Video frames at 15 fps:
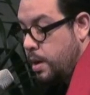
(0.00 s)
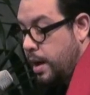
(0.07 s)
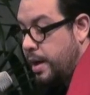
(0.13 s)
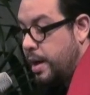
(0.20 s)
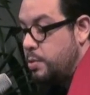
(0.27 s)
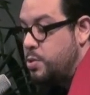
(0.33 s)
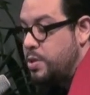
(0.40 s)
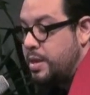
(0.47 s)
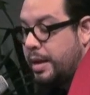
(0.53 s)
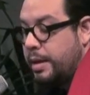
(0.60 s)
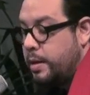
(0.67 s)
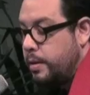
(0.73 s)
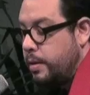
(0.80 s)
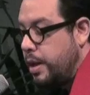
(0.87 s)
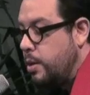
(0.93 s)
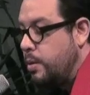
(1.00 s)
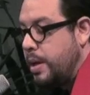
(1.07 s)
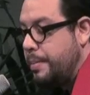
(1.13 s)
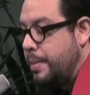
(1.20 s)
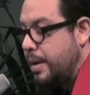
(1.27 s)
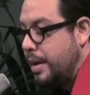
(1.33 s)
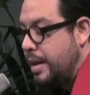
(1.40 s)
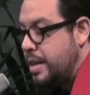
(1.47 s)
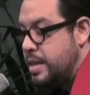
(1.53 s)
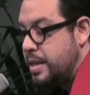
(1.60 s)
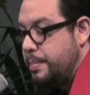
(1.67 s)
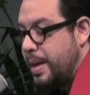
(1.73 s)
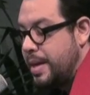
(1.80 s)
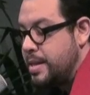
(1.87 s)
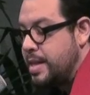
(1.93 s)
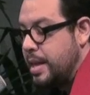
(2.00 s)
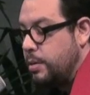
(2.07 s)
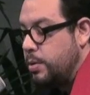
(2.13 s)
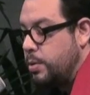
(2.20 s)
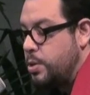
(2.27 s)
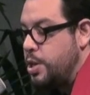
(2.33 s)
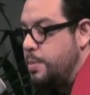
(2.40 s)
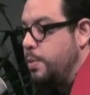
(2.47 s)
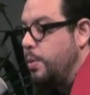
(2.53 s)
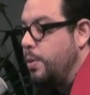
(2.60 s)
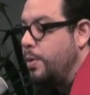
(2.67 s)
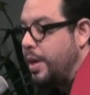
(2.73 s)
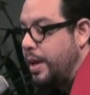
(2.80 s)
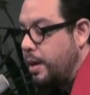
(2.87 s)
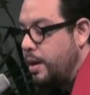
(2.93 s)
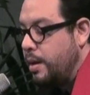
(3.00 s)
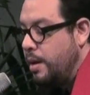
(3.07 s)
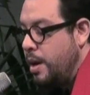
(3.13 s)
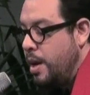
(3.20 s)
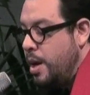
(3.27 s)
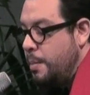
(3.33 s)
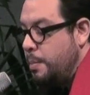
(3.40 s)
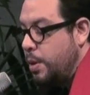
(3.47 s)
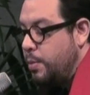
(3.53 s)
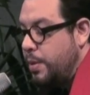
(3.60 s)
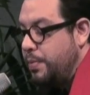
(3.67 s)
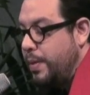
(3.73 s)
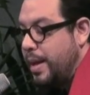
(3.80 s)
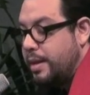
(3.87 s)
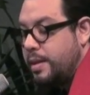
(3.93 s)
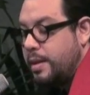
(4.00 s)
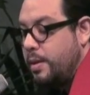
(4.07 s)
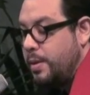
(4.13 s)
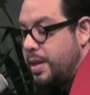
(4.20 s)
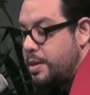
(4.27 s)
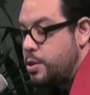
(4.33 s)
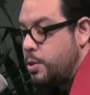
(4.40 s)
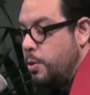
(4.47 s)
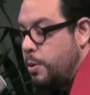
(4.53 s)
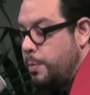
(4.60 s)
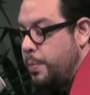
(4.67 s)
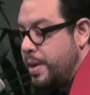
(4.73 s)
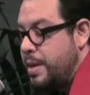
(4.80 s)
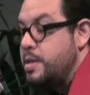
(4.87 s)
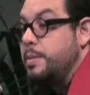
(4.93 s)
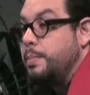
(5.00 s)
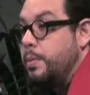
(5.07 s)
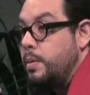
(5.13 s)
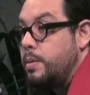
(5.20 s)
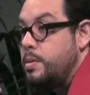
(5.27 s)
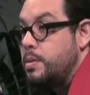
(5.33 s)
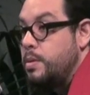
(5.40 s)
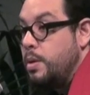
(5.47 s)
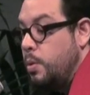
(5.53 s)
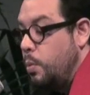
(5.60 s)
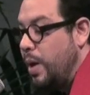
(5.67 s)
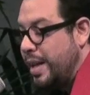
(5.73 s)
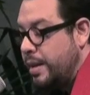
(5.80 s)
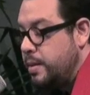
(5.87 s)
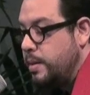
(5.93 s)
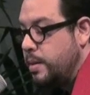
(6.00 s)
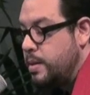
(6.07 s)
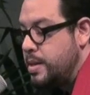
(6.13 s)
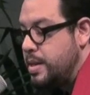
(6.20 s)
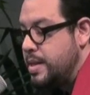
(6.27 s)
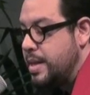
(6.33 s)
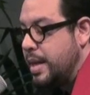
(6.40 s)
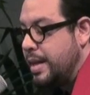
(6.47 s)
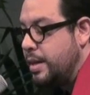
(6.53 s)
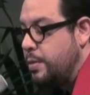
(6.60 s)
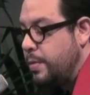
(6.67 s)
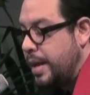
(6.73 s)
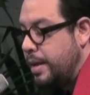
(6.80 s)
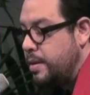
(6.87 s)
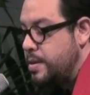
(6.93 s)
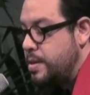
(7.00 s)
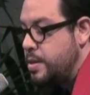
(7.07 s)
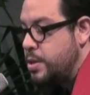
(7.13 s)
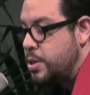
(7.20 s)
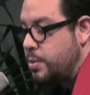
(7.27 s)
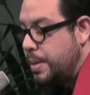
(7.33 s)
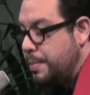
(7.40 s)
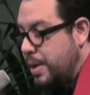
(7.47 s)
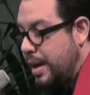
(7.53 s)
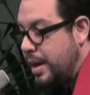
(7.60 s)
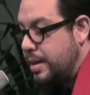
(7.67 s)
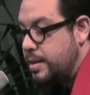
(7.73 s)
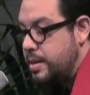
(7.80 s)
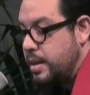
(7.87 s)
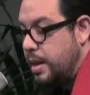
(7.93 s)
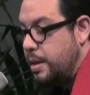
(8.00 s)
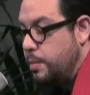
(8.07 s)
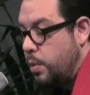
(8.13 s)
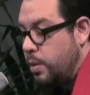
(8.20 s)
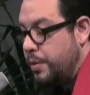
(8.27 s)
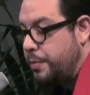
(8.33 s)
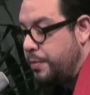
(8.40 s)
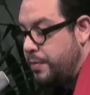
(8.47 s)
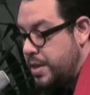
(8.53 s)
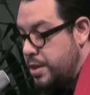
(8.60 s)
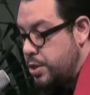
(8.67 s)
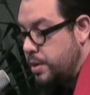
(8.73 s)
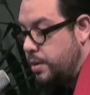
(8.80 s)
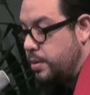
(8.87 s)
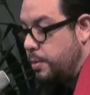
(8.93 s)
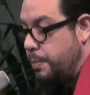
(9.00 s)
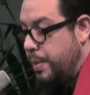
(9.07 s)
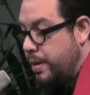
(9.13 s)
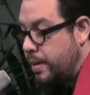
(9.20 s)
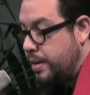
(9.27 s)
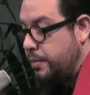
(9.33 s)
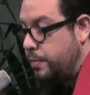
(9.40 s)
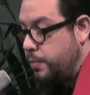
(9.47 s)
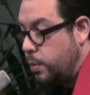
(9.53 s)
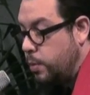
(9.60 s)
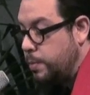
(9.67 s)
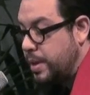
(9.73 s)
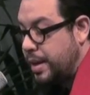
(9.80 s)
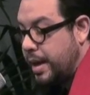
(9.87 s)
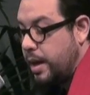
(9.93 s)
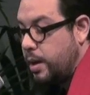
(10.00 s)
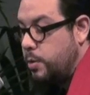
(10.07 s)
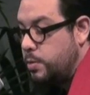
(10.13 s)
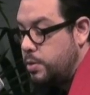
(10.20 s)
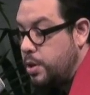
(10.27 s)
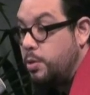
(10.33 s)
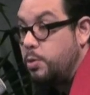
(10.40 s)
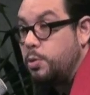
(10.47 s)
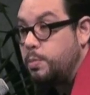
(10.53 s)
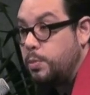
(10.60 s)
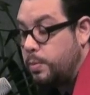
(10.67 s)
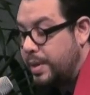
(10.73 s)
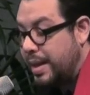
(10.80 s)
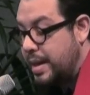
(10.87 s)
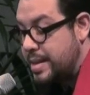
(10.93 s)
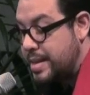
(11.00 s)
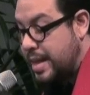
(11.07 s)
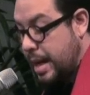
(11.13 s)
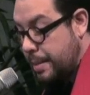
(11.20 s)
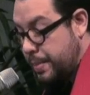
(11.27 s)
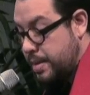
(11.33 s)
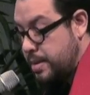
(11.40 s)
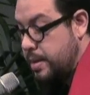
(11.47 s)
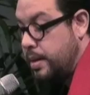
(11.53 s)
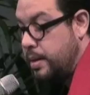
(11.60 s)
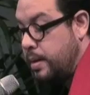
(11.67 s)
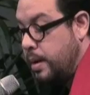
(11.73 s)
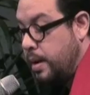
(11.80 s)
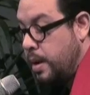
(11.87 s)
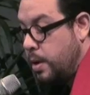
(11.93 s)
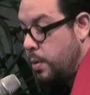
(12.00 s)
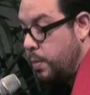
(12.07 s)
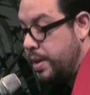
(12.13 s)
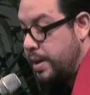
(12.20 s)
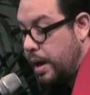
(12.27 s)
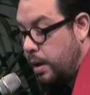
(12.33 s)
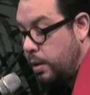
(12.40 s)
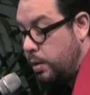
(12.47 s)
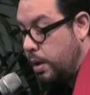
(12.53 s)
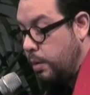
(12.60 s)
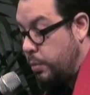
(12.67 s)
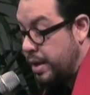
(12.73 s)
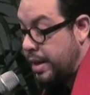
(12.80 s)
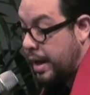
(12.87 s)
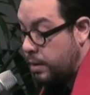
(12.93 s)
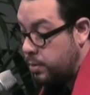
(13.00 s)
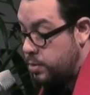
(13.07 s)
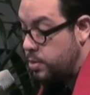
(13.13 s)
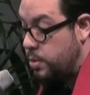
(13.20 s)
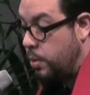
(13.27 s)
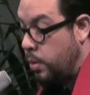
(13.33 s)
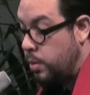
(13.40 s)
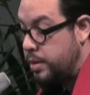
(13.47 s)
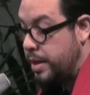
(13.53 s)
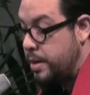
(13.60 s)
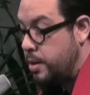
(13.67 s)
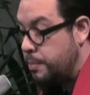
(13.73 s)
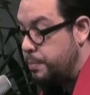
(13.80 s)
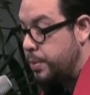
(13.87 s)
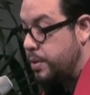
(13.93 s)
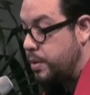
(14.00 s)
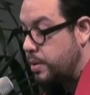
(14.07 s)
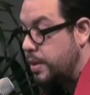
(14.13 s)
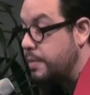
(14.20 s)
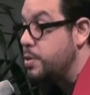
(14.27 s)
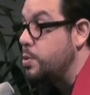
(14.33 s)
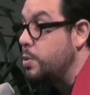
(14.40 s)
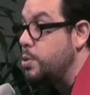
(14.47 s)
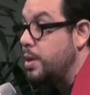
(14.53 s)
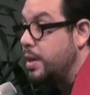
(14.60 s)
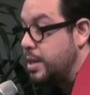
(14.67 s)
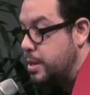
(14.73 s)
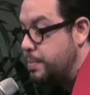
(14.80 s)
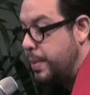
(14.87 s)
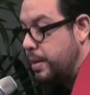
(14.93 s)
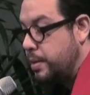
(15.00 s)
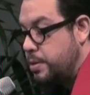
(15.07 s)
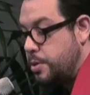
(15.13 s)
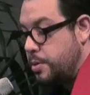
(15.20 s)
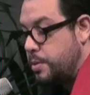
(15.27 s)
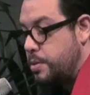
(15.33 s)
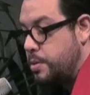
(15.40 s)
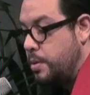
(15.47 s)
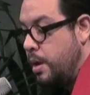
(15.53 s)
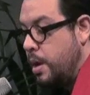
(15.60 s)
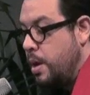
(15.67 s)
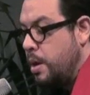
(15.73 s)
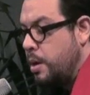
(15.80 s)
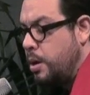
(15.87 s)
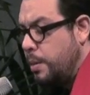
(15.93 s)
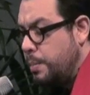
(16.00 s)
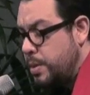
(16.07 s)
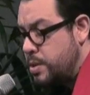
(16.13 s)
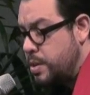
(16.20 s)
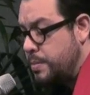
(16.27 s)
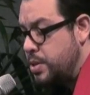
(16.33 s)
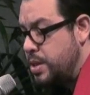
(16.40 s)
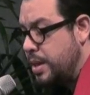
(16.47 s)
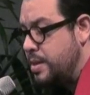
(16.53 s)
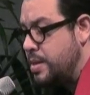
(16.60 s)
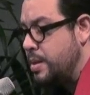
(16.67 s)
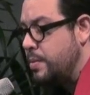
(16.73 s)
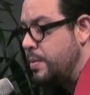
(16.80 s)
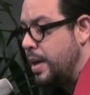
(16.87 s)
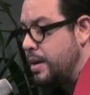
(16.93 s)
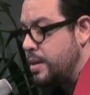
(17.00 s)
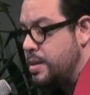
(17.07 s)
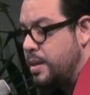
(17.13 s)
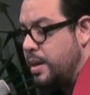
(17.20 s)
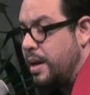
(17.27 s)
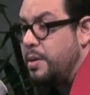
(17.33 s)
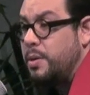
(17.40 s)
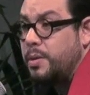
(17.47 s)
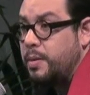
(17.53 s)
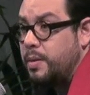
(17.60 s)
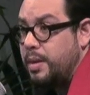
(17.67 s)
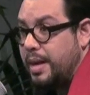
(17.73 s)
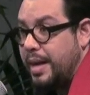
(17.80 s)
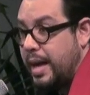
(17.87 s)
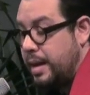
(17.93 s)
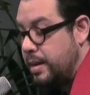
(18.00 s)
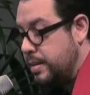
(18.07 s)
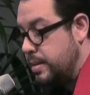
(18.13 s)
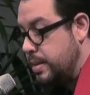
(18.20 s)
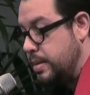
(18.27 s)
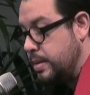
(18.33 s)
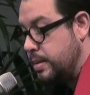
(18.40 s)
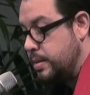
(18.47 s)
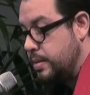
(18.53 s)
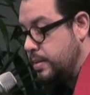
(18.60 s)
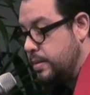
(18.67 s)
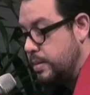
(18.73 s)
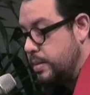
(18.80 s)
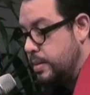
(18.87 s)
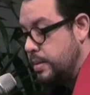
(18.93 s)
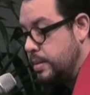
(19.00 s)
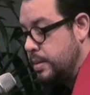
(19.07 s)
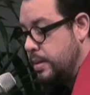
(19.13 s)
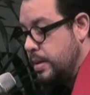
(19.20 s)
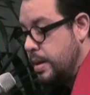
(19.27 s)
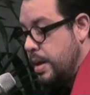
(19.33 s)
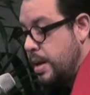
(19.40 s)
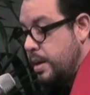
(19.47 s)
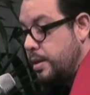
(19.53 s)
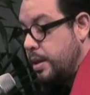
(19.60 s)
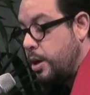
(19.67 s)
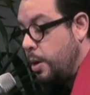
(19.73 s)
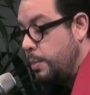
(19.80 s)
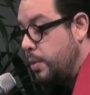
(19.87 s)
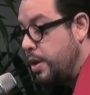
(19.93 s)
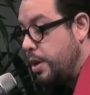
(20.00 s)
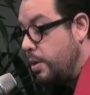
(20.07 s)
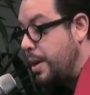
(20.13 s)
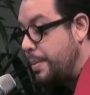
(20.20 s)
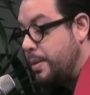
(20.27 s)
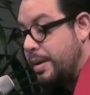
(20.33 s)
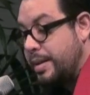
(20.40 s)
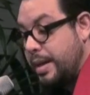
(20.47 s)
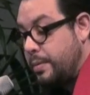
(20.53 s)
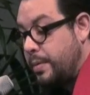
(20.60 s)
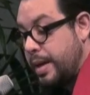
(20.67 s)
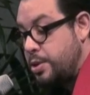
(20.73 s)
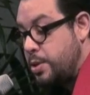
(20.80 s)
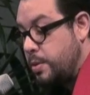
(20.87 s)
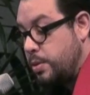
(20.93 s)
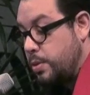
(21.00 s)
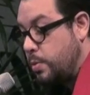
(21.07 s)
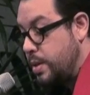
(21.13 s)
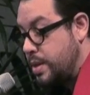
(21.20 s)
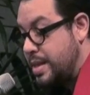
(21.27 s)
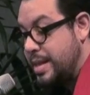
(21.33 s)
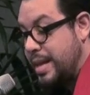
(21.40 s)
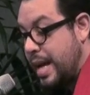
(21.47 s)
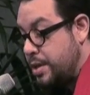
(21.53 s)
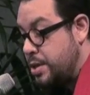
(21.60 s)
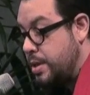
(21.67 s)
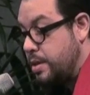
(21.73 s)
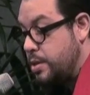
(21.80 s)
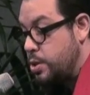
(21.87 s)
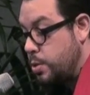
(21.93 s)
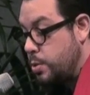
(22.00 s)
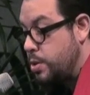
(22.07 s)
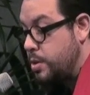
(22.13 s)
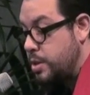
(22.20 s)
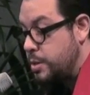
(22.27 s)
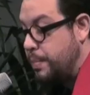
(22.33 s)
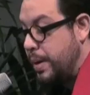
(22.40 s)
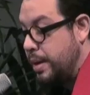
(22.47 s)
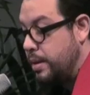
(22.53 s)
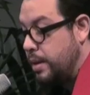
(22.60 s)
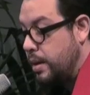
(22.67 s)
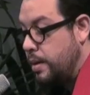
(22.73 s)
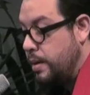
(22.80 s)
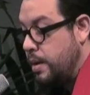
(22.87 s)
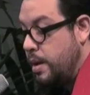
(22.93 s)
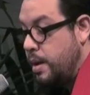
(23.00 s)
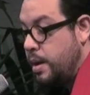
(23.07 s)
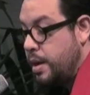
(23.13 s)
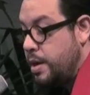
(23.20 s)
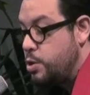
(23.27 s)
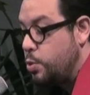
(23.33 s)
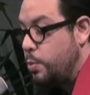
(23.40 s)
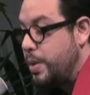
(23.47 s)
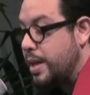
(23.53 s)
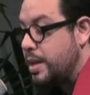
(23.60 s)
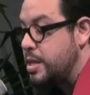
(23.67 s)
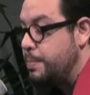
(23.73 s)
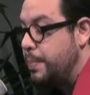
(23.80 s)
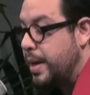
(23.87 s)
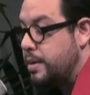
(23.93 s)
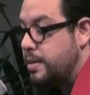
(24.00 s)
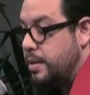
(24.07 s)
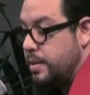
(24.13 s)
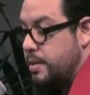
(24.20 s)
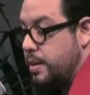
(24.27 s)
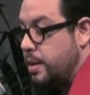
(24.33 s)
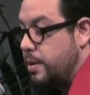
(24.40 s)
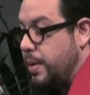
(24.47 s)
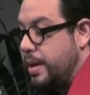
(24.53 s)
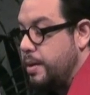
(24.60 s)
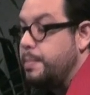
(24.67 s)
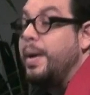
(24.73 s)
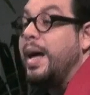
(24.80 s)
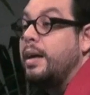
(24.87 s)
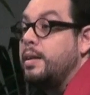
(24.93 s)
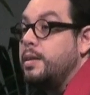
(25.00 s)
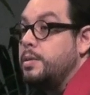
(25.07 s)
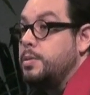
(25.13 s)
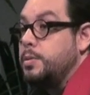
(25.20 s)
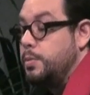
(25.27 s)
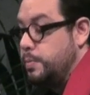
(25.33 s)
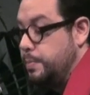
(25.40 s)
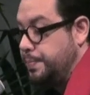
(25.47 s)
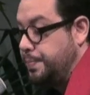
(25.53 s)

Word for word: An austere neoliberalism might sound oxymoronic, but reflecting on its core principles, what it does is that it renders a streamlined and more efficient operative form that can continue to mobilize capital without, without all the non-productive social expenditures, cumbersome citizen rights, and other legalities. The common neoliberal direction towards slashing social spending is to be expected in greater magnitude.